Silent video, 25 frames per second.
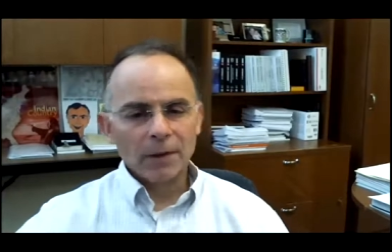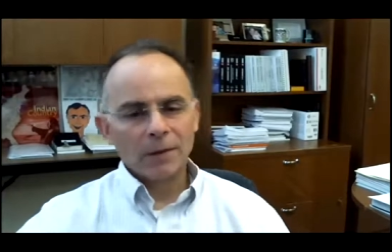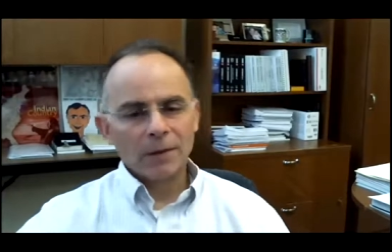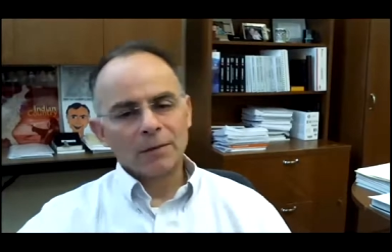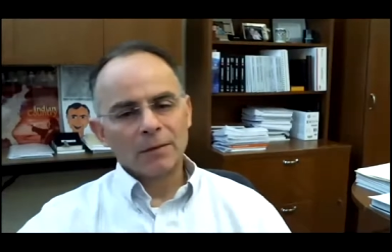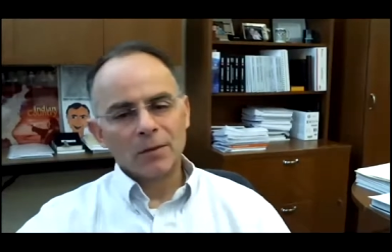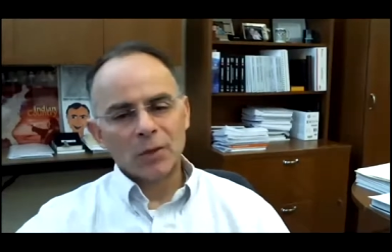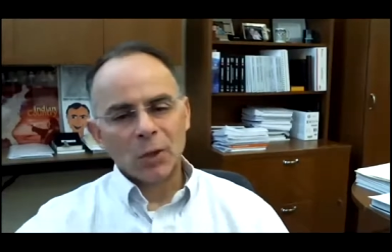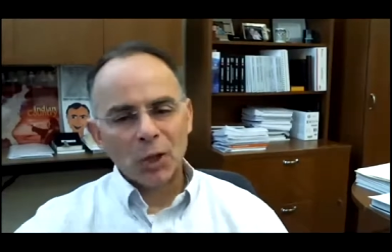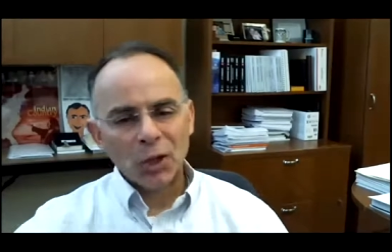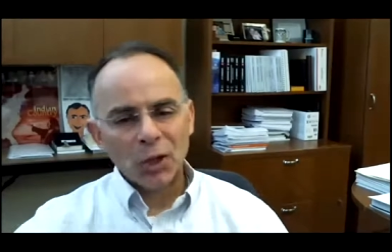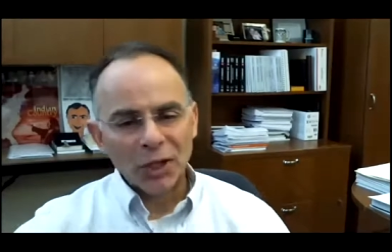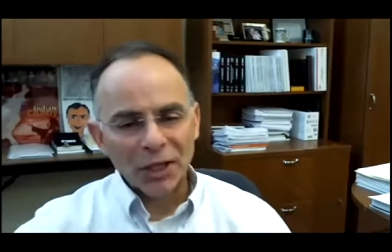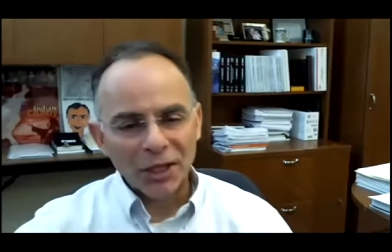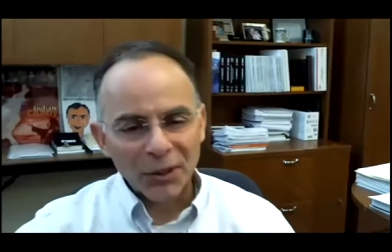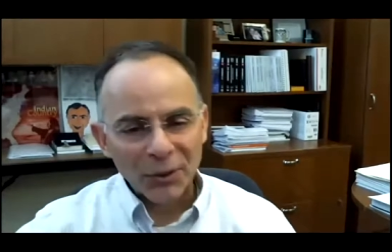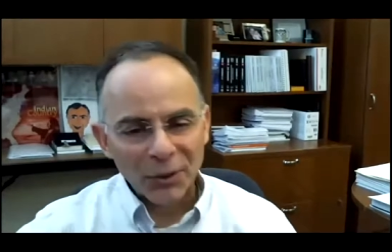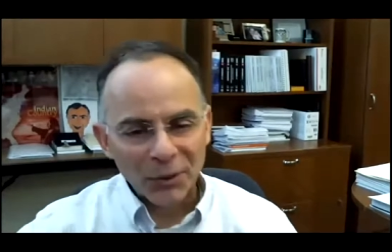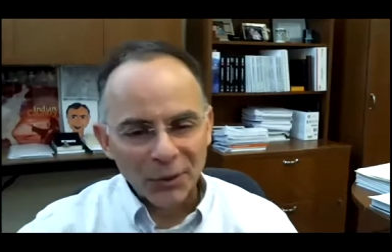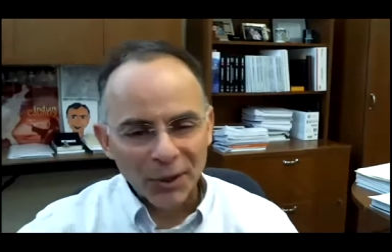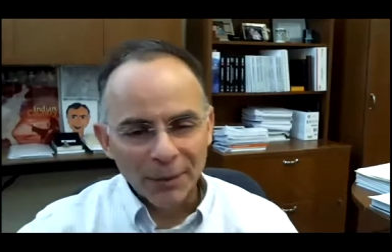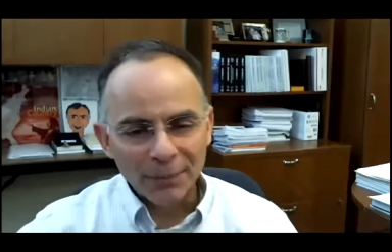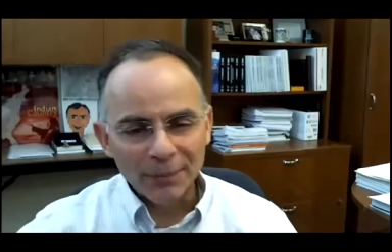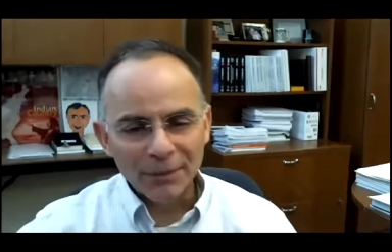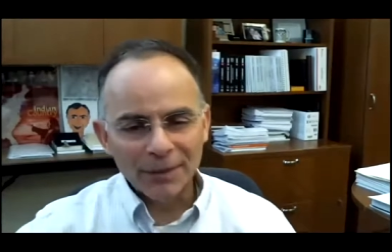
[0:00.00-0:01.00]
Sorry to
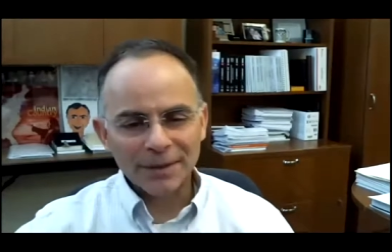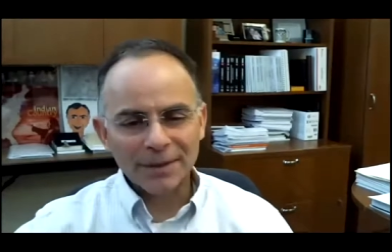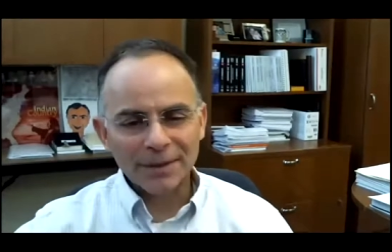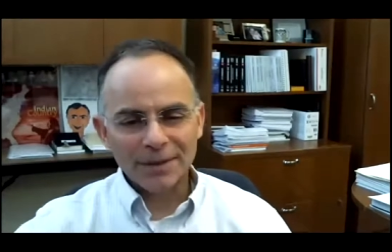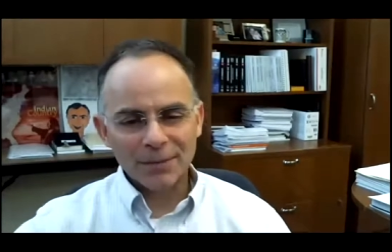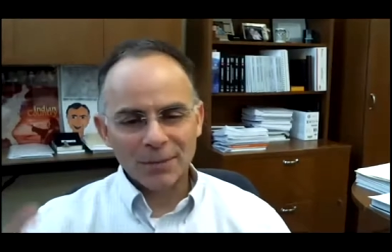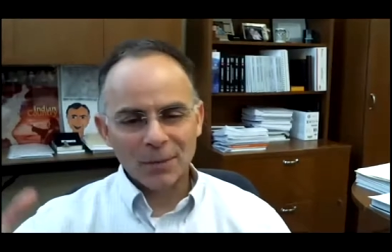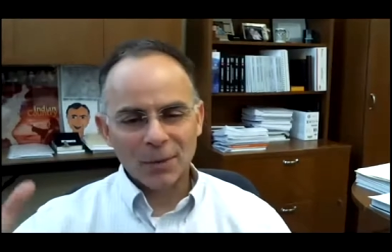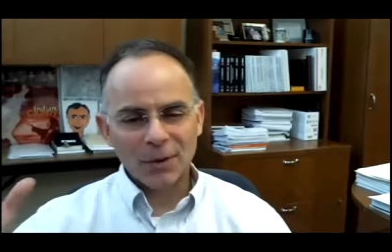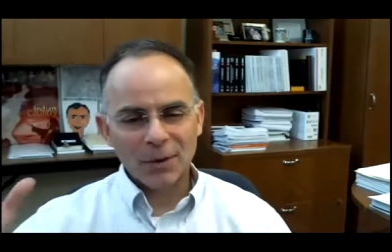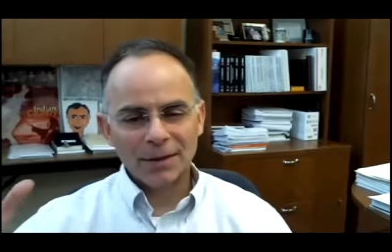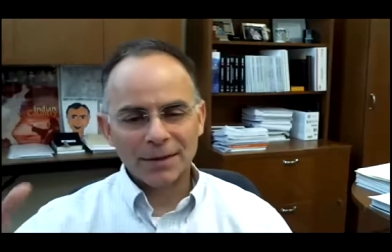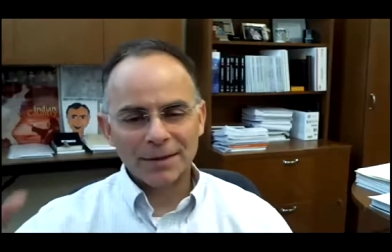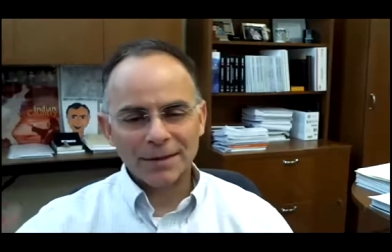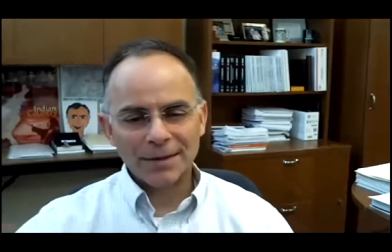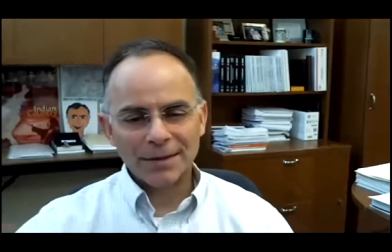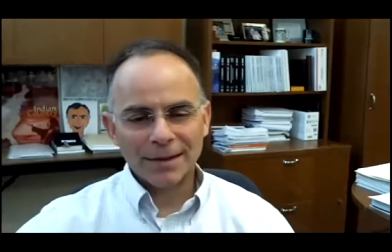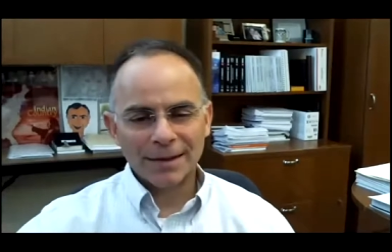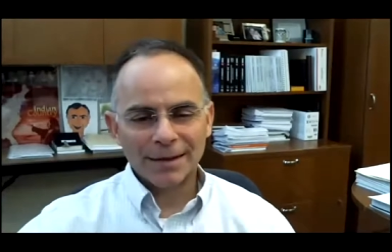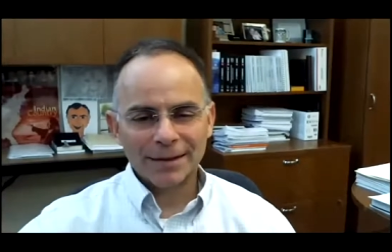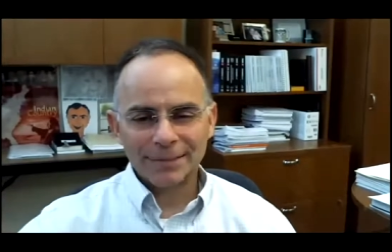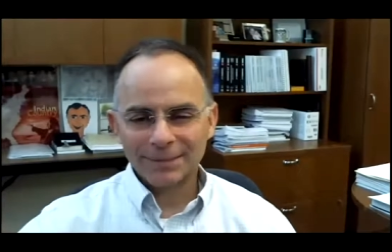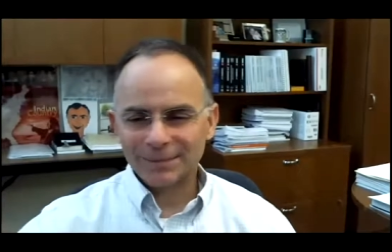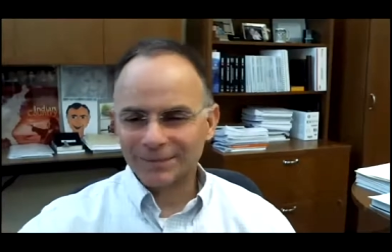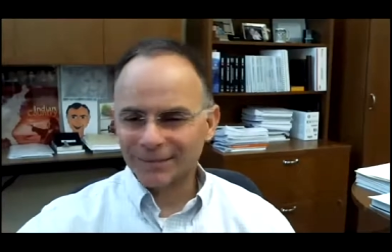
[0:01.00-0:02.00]
interrupt. I just wanted sure.
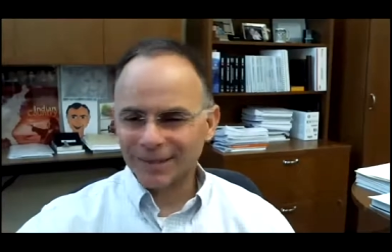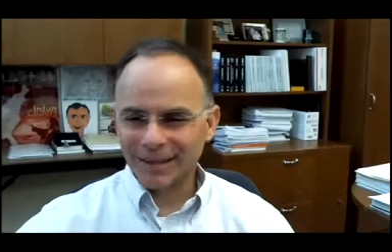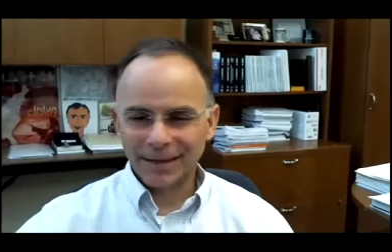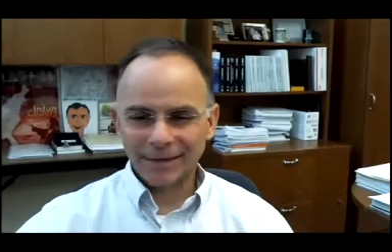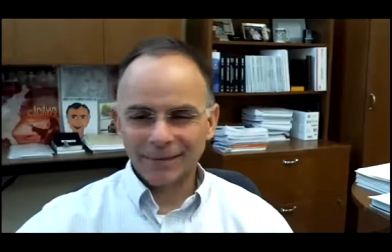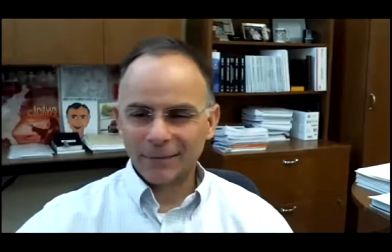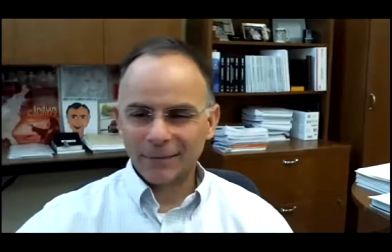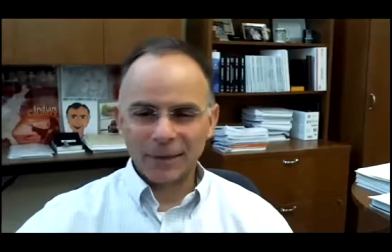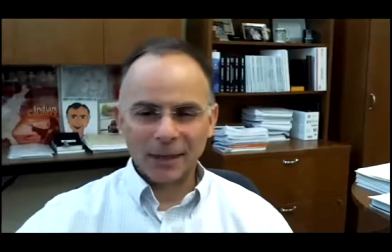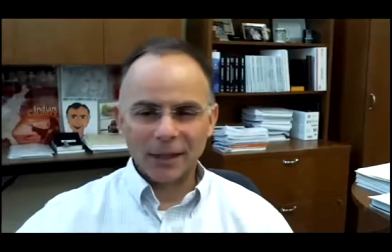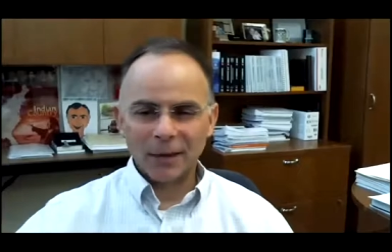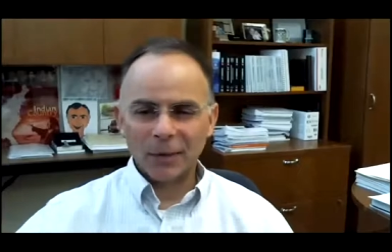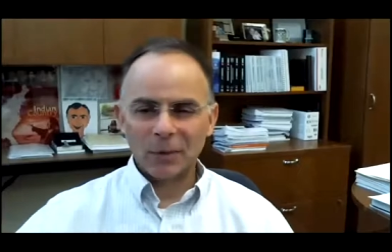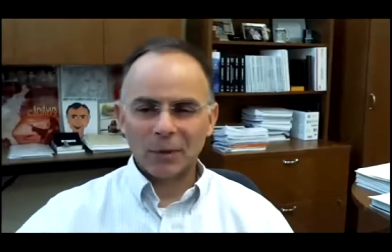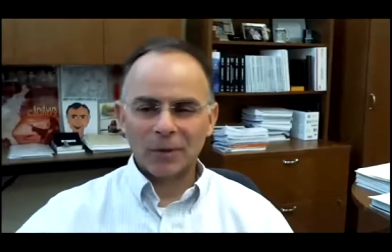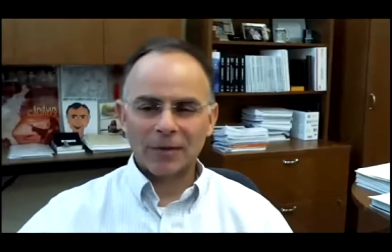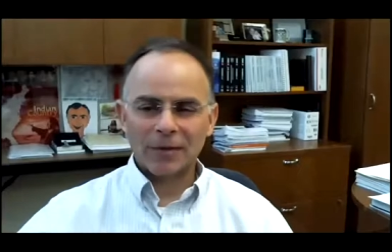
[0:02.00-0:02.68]
to no, get rid of